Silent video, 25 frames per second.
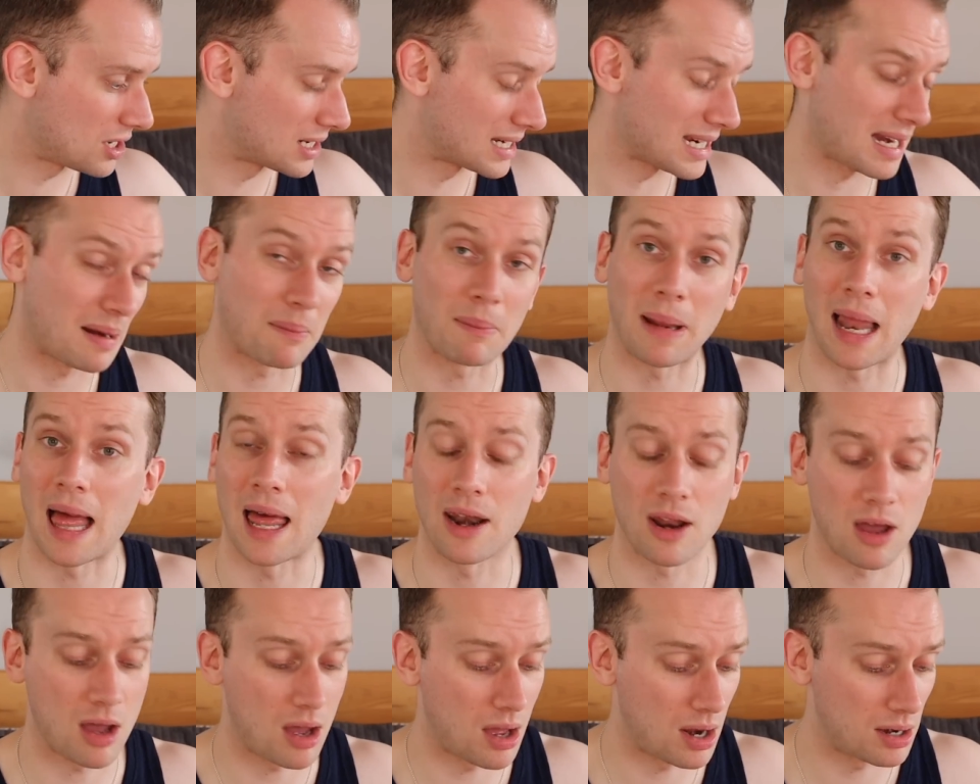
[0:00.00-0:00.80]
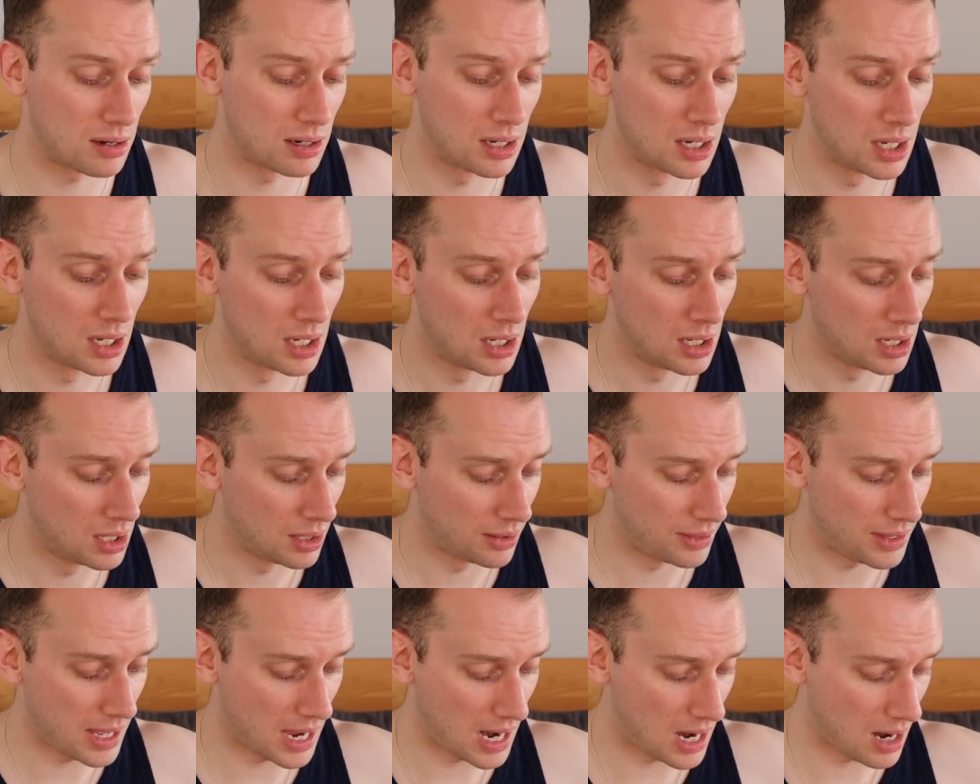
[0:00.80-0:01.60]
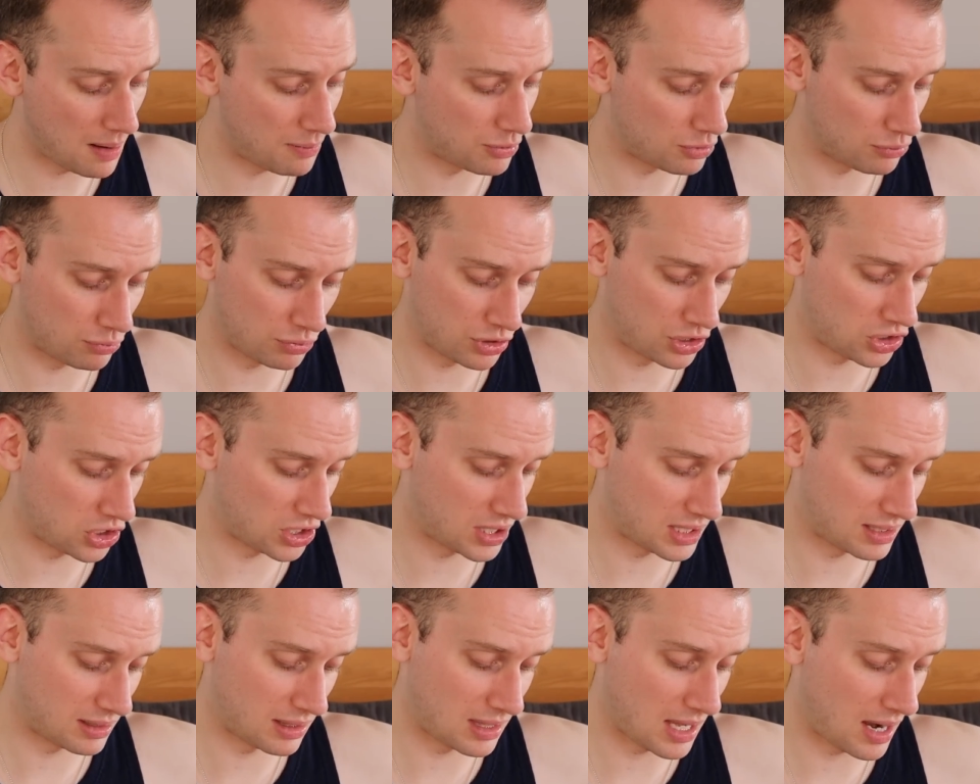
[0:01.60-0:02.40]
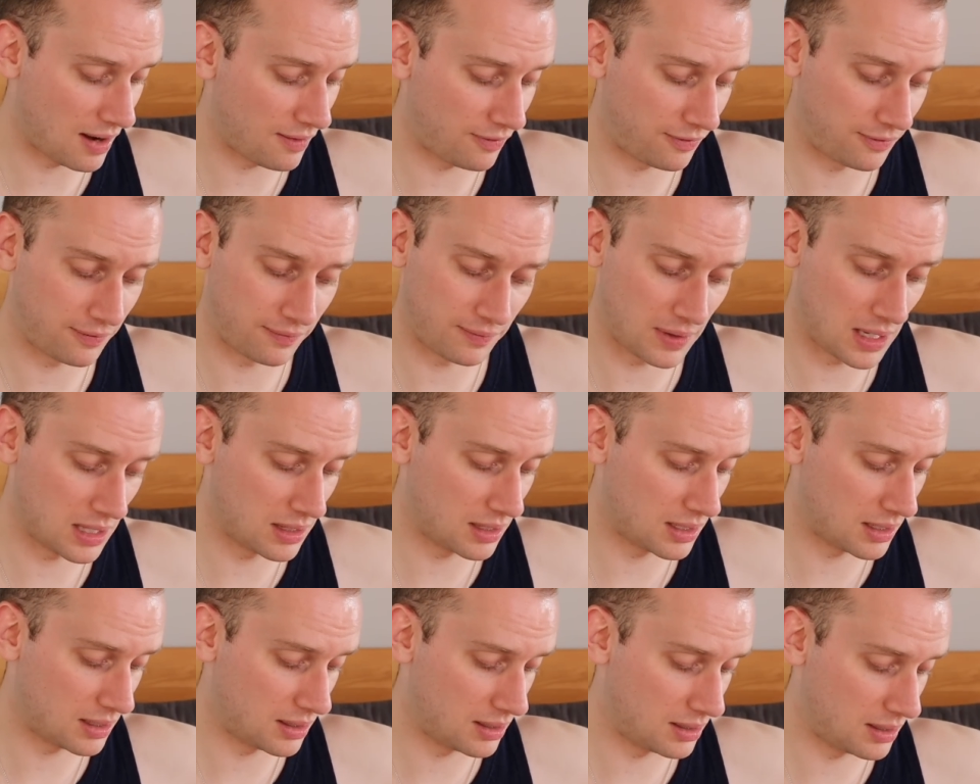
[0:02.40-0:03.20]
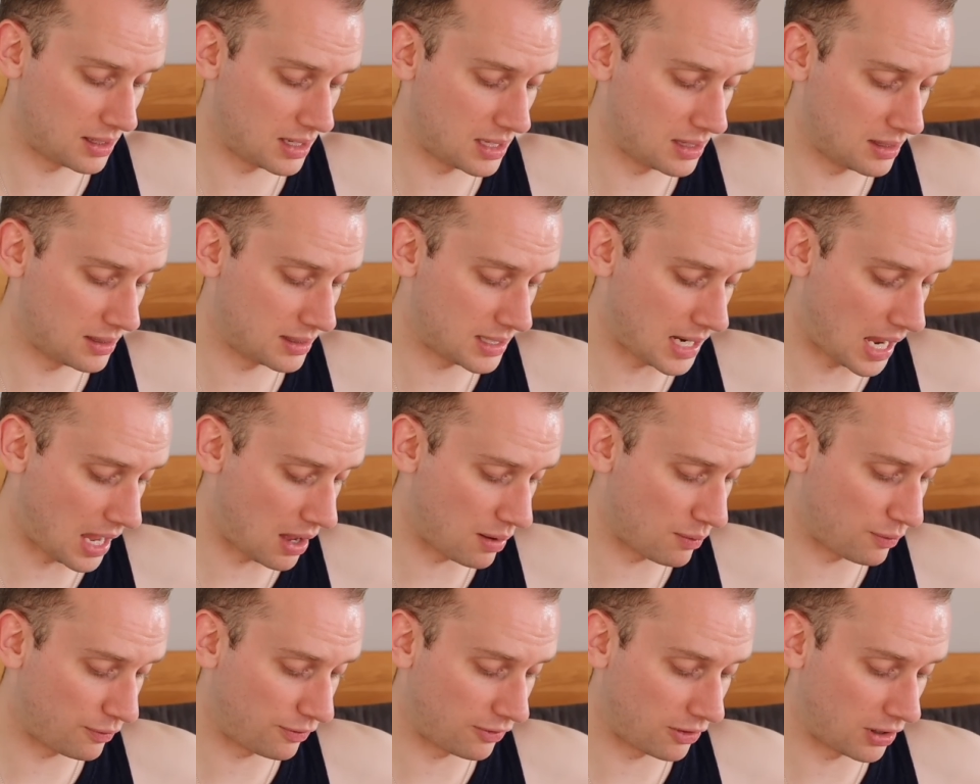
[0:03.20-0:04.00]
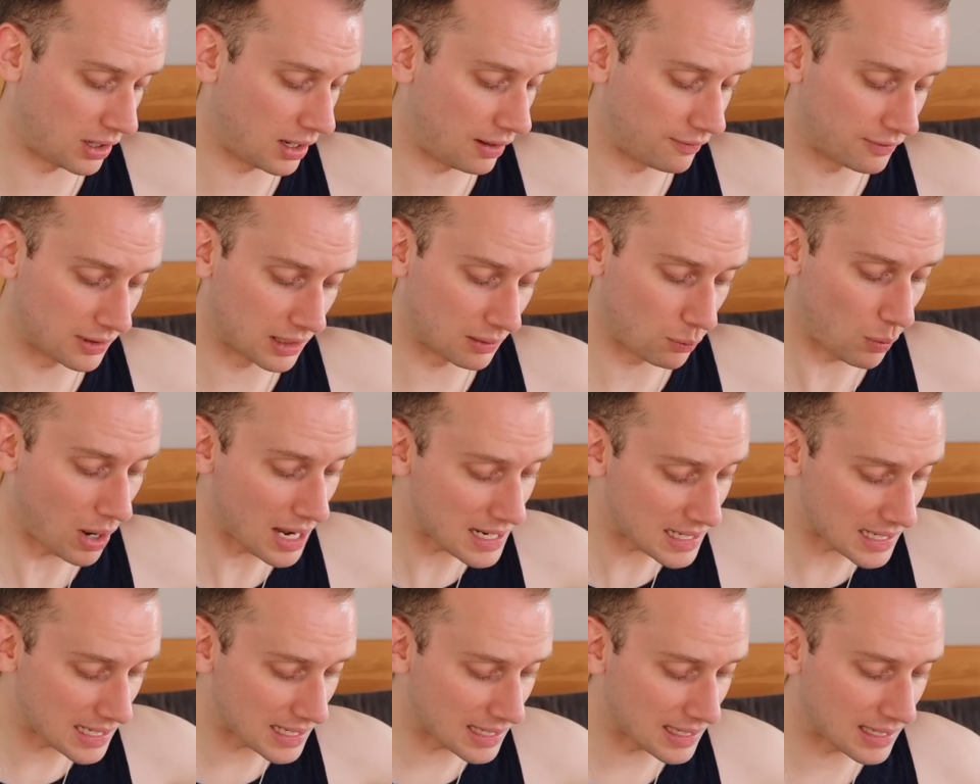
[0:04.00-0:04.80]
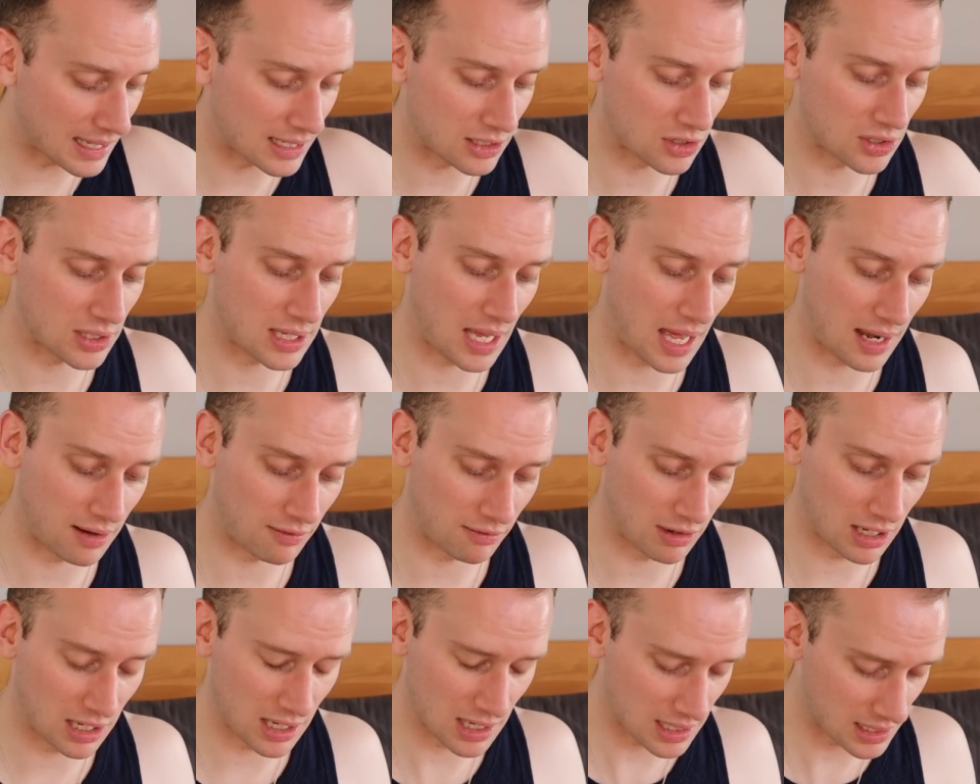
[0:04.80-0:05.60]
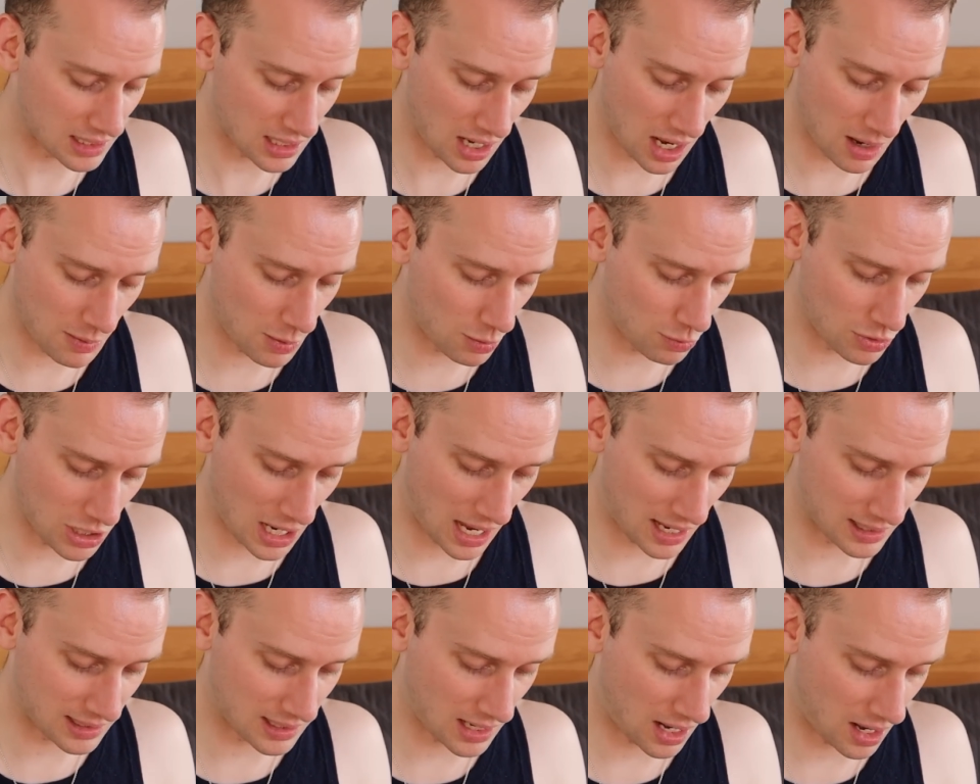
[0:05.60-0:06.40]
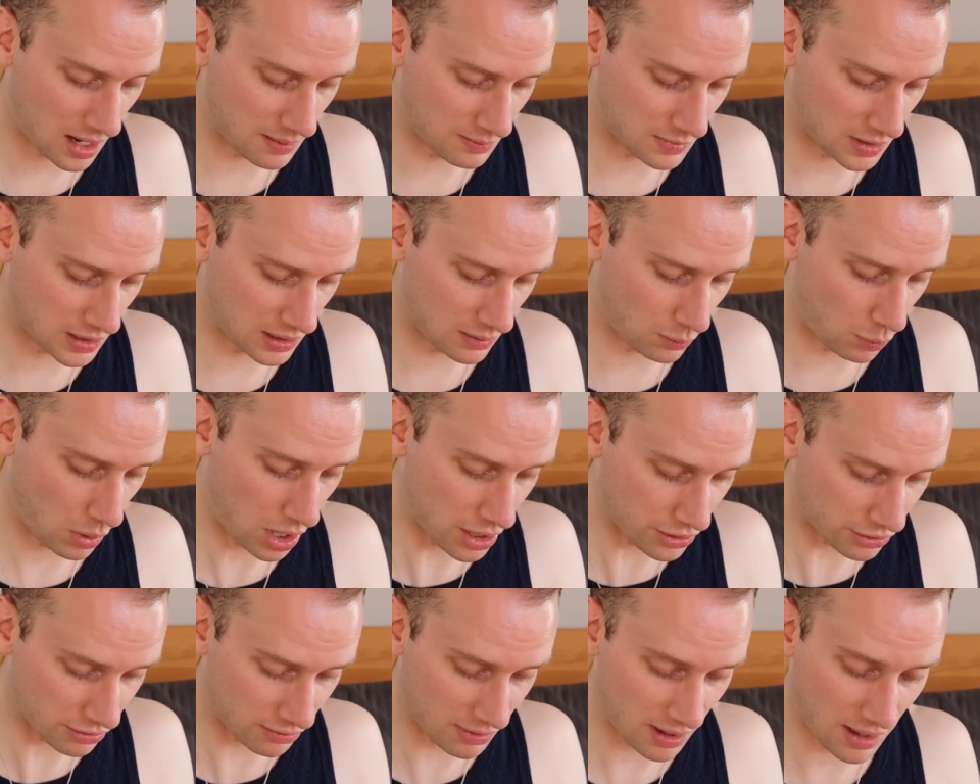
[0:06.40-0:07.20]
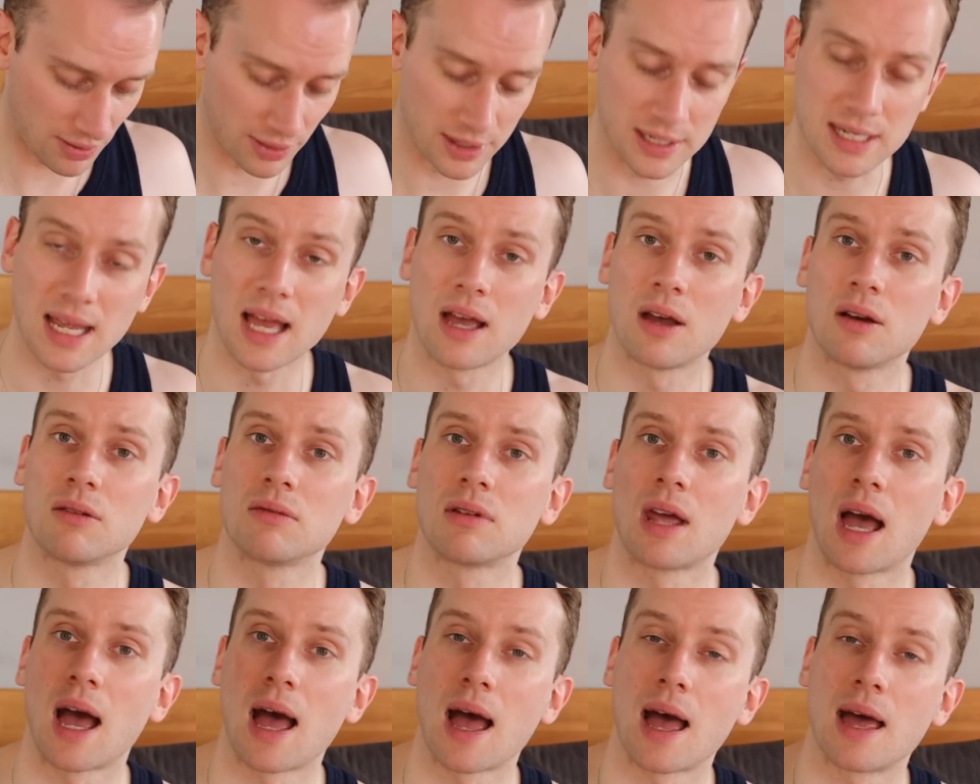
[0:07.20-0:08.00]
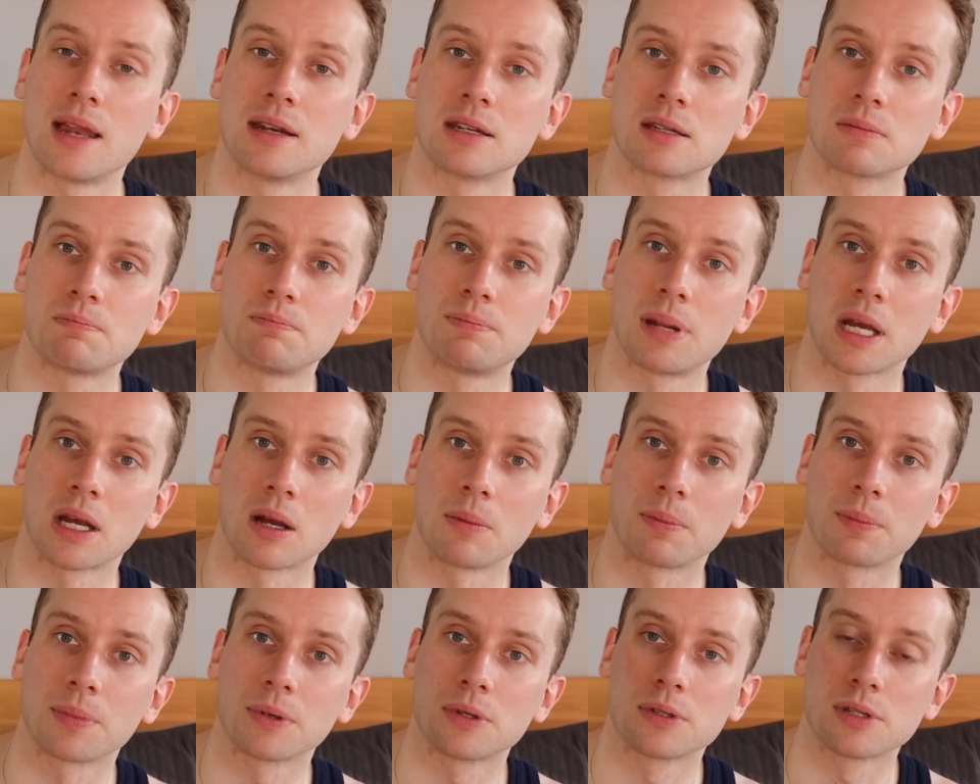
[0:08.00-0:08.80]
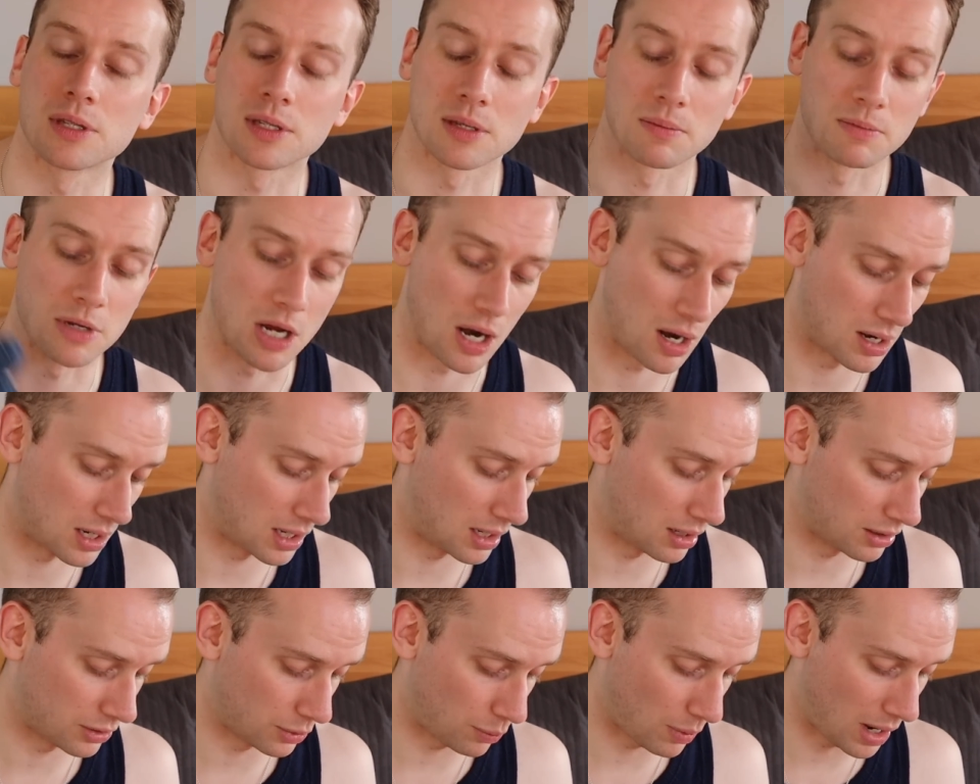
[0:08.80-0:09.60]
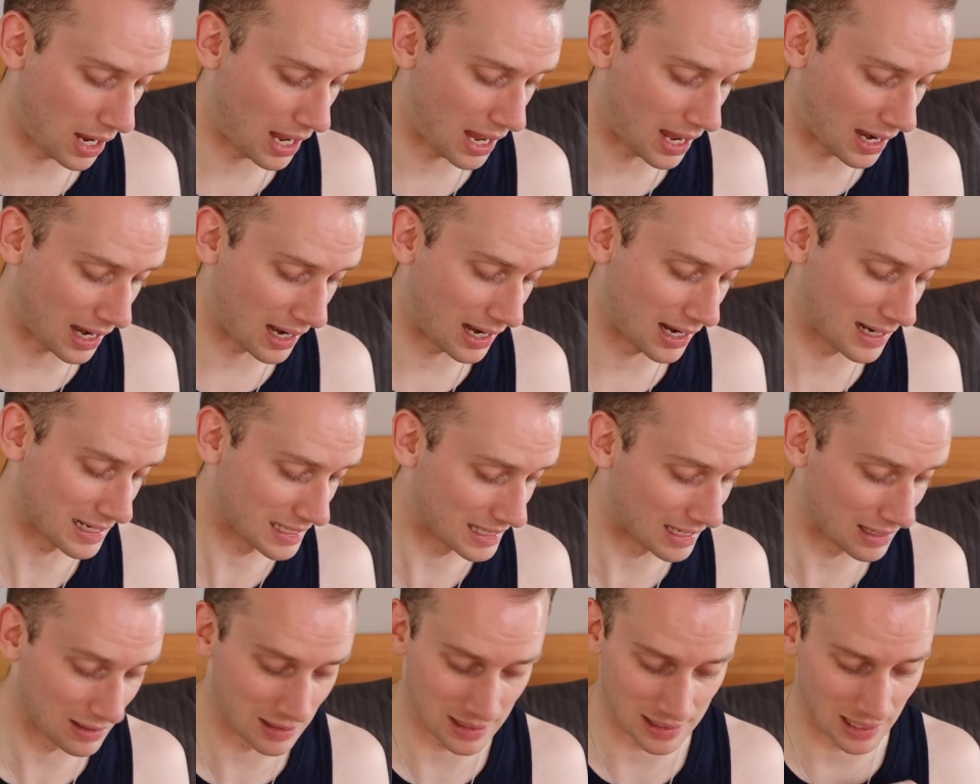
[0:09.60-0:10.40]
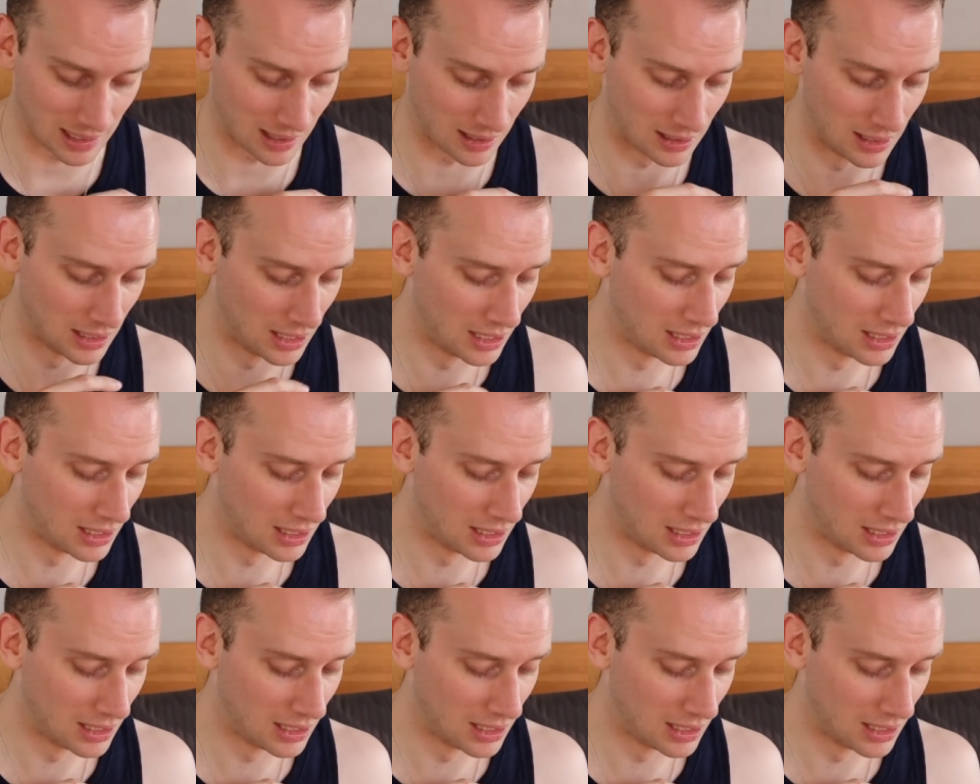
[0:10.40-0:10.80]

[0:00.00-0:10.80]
Didn't plan on there, but was just there in town for a lovely wedding and just had a really nice time, and we had time to wander around the town and pick up some yarn along the way. And I like that it's like